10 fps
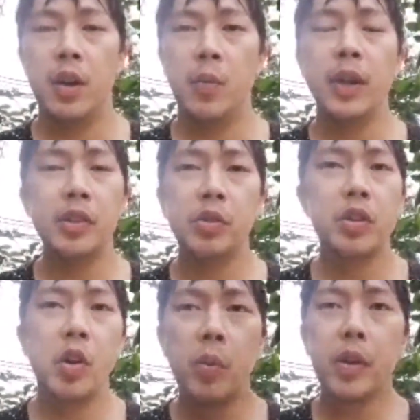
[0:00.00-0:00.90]
What is doing
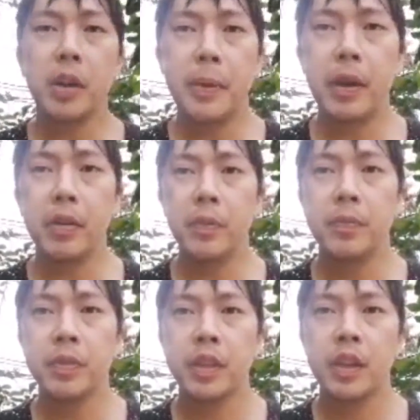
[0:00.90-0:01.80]
your homework about?
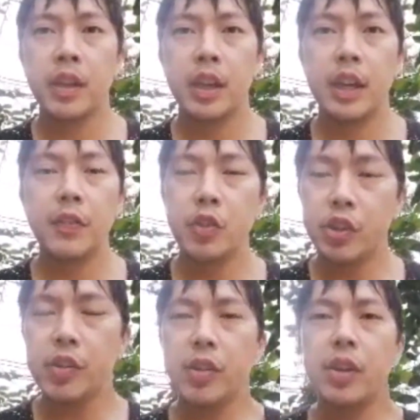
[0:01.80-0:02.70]
If you
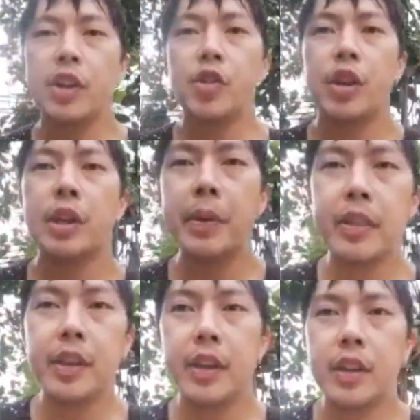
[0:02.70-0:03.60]
just learn a trading
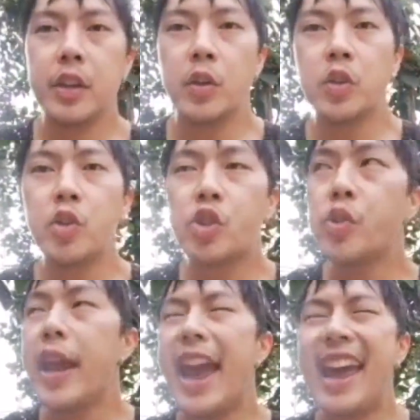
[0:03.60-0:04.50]
method, you
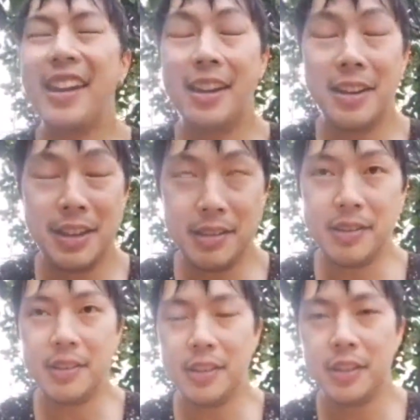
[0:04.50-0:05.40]
should at
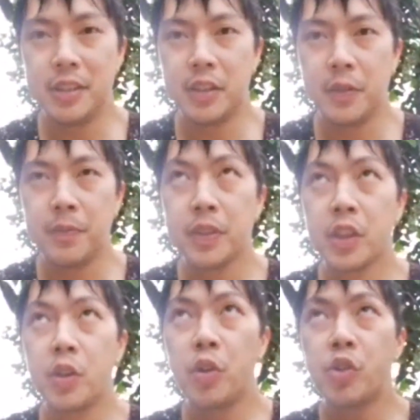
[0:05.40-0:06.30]
least
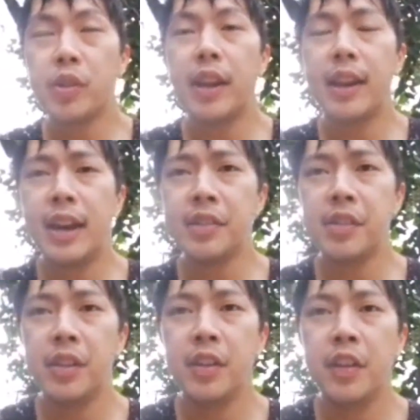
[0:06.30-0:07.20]
go through the
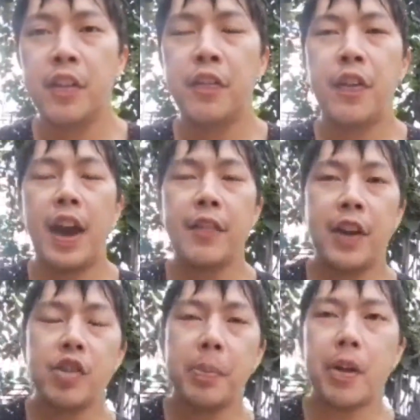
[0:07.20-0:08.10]
last
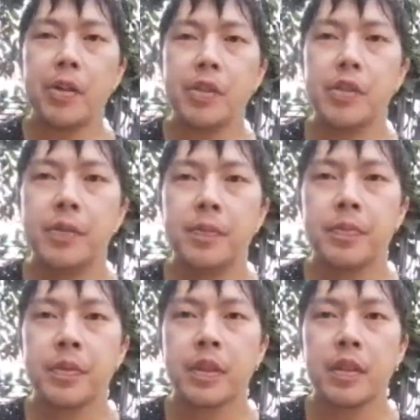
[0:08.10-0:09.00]
500 bars.
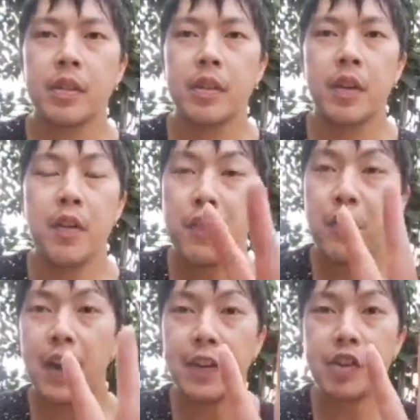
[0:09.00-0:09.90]

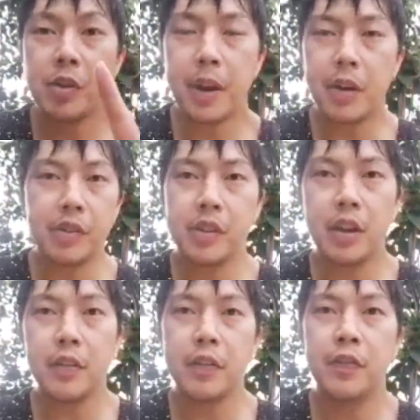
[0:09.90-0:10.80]
500 bars,
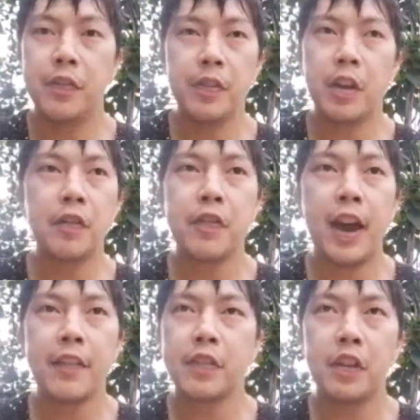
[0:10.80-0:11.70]
not
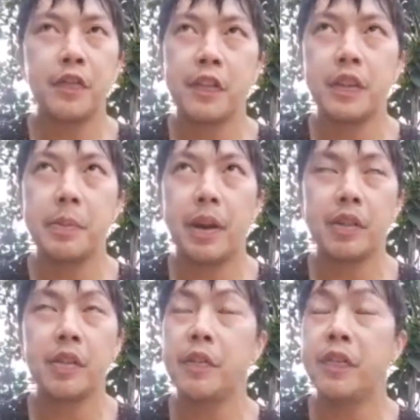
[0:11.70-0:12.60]
5, not 50
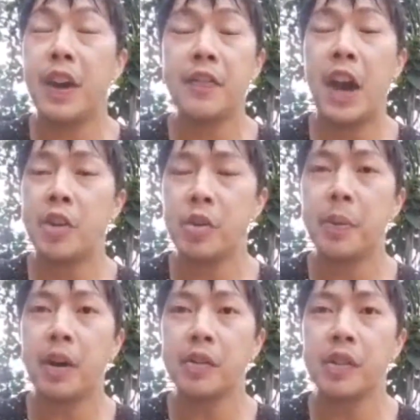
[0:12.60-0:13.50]
bars, 500
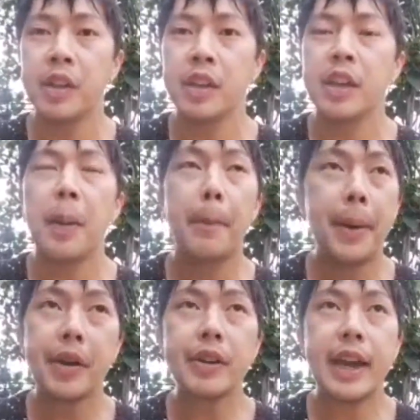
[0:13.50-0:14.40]
bars.
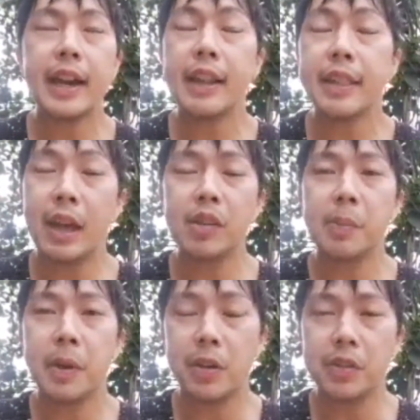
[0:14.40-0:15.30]
Better yet,
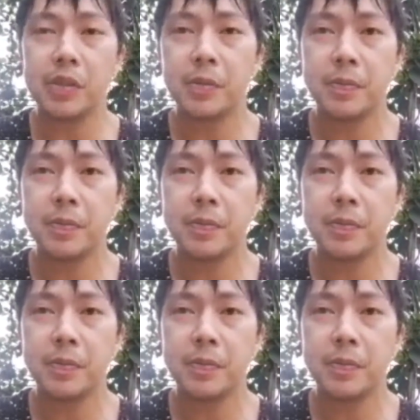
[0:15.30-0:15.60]
1,000 bars.